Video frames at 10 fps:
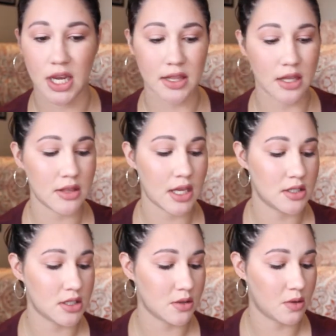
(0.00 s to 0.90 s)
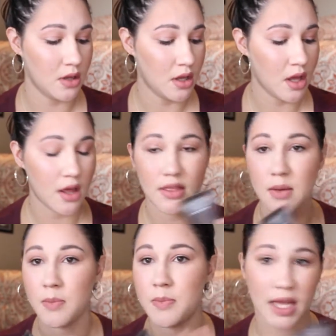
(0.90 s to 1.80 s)
I think they do the
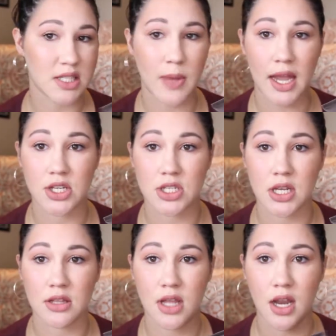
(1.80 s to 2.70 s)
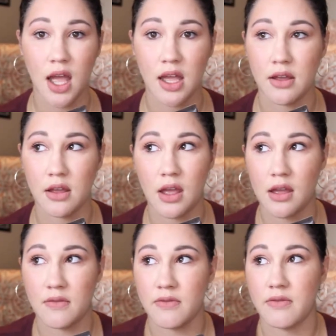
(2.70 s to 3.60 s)
best packaging that I
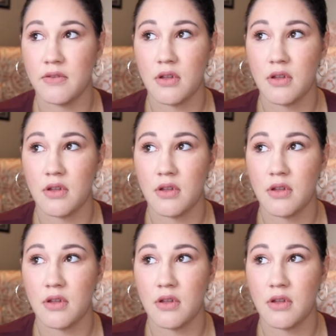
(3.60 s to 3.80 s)
have